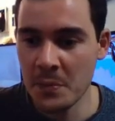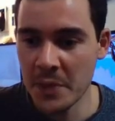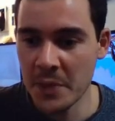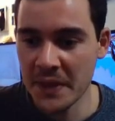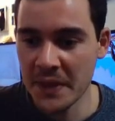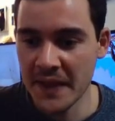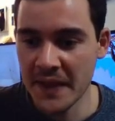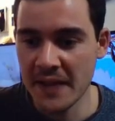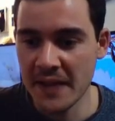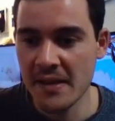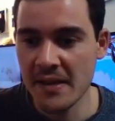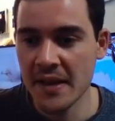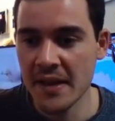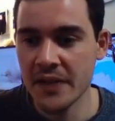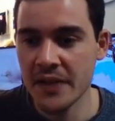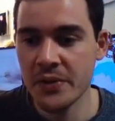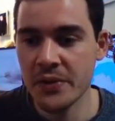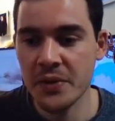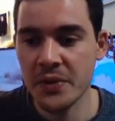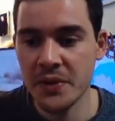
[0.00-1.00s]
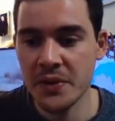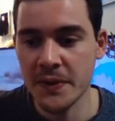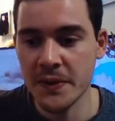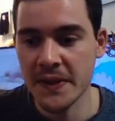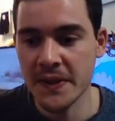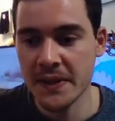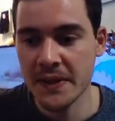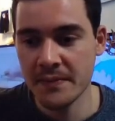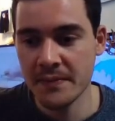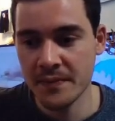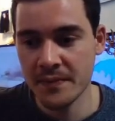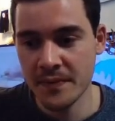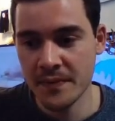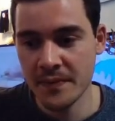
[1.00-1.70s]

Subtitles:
but that's how you would do it.